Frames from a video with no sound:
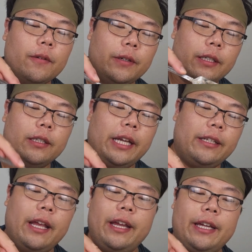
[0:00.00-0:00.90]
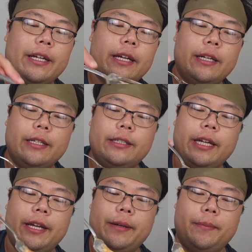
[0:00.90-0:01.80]
Which is a dang
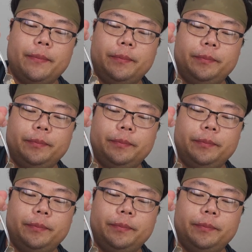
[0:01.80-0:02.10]
shame.